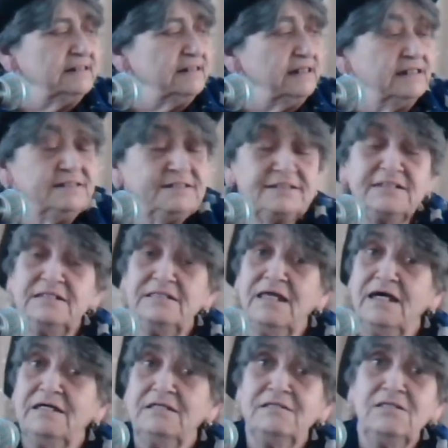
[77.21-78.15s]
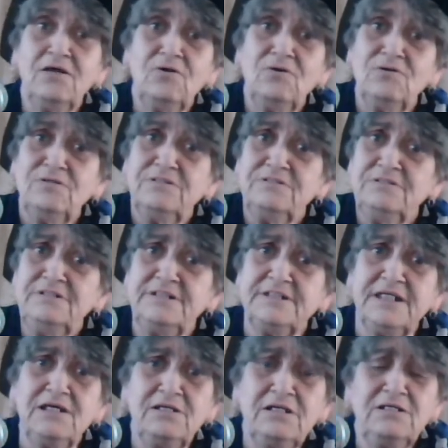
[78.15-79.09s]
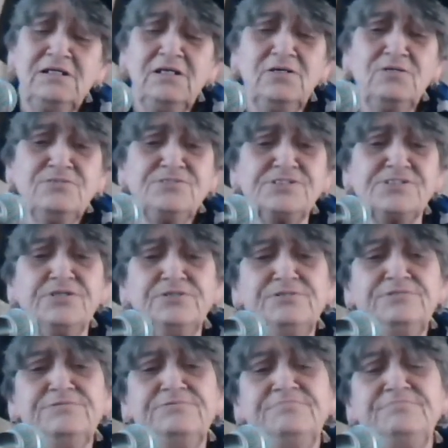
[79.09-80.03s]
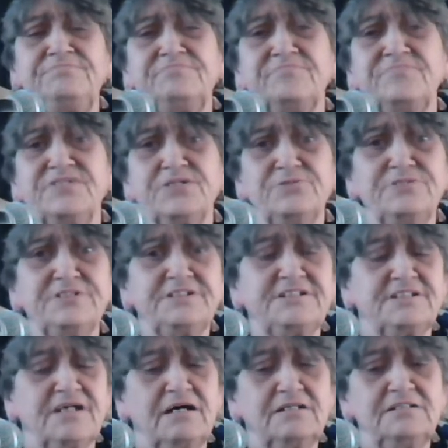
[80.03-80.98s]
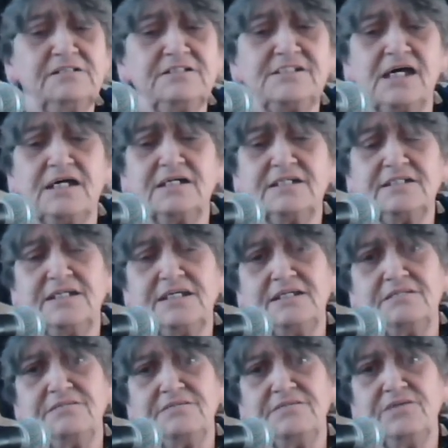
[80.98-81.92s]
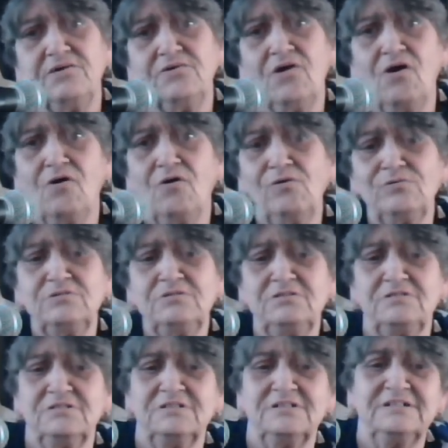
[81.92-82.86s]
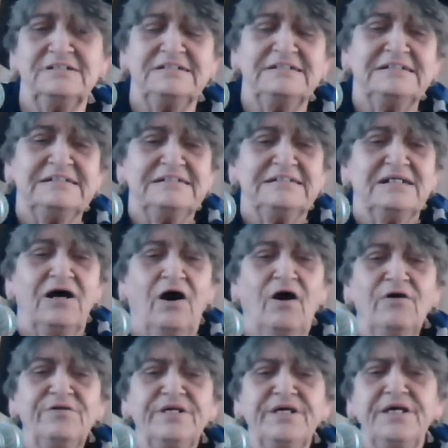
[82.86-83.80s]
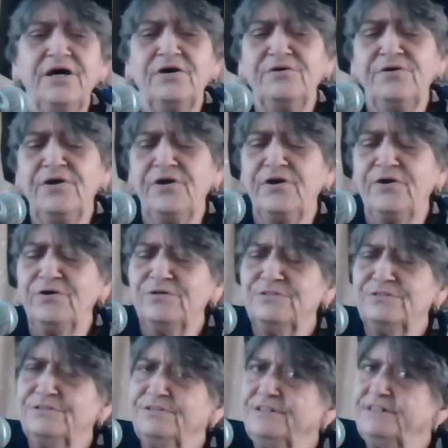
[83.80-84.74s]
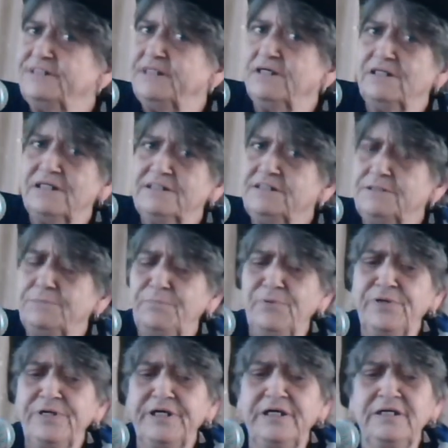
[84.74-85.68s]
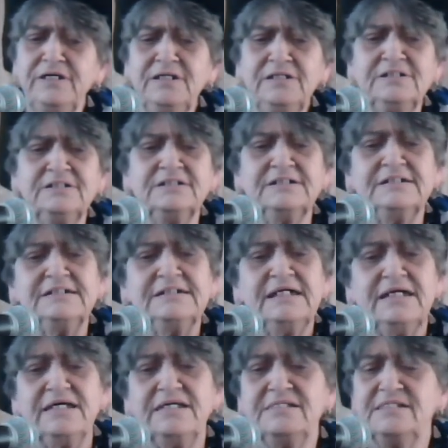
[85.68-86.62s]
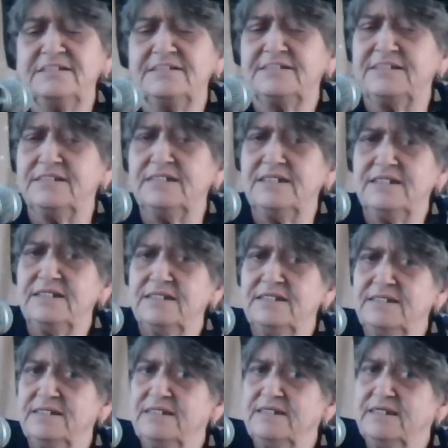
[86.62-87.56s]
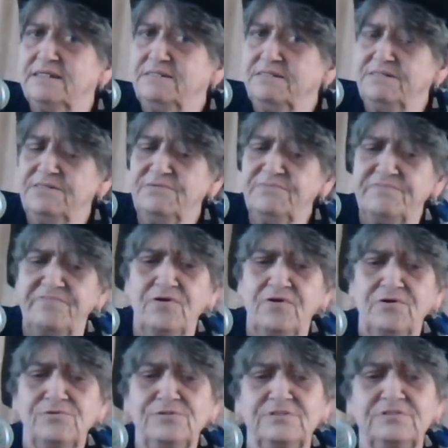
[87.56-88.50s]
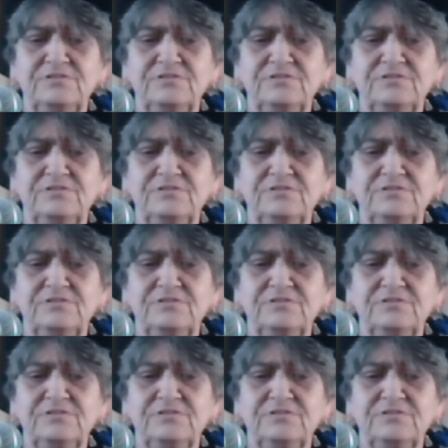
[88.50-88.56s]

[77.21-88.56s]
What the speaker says: Is the landlord still a loser? Do his signs hang in the hall? Are the young girls still as pretty in the city in the fall?